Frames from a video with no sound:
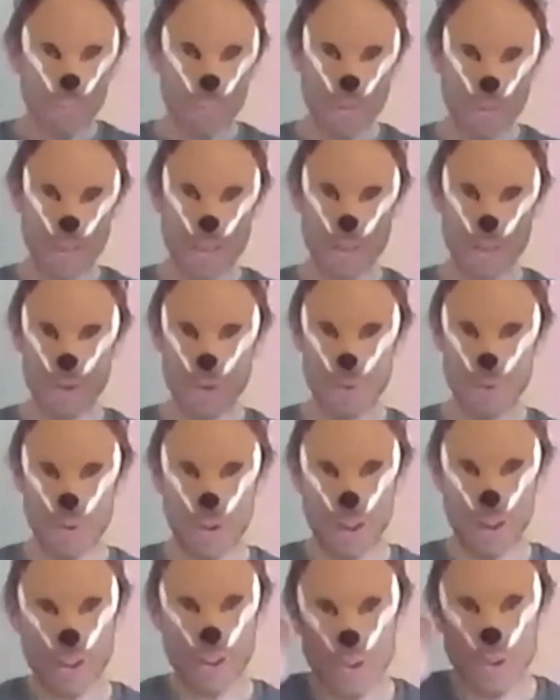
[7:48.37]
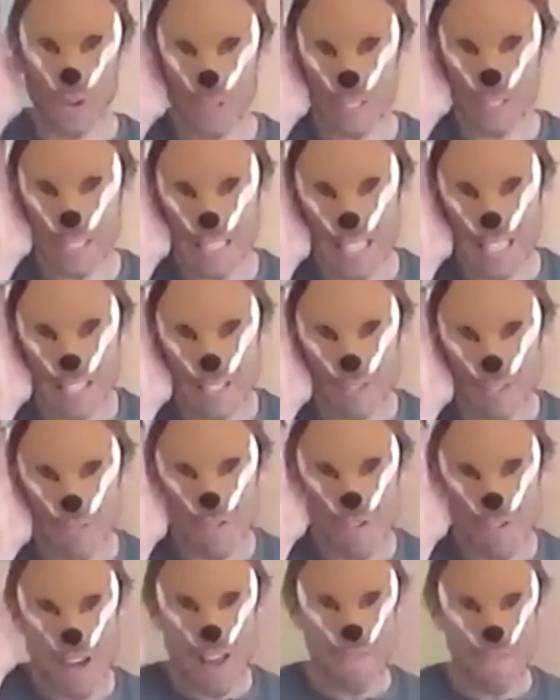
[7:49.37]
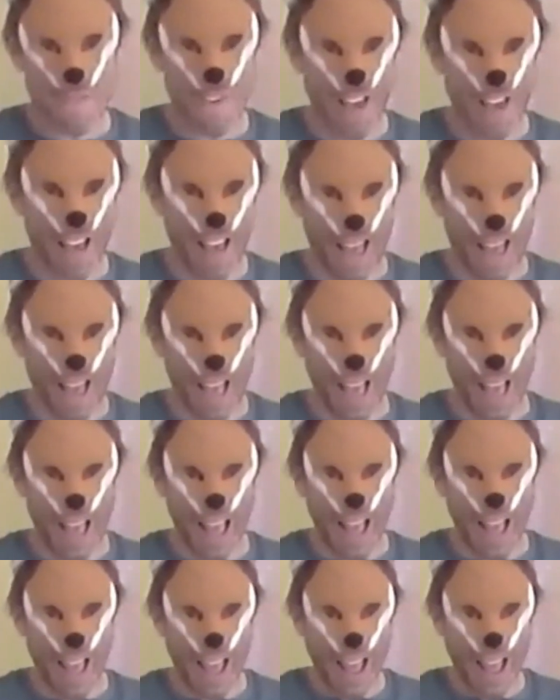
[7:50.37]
you across this river. At